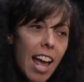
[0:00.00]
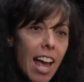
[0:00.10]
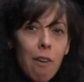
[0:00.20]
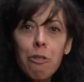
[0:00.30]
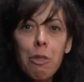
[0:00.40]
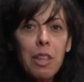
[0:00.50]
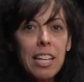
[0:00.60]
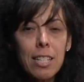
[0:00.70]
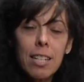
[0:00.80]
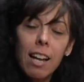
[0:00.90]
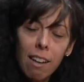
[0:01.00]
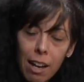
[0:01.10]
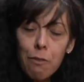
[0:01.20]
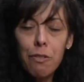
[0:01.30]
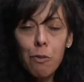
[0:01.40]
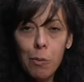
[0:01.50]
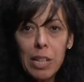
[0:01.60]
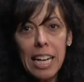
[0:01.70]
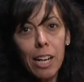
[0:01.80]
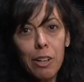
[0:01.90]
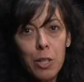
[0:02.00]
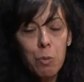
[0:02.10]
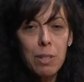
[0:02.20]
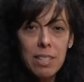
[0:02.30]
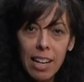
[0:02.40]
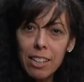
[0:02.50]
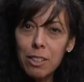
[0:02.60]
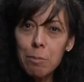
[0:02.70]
everything is, a lot of what we carry is recycled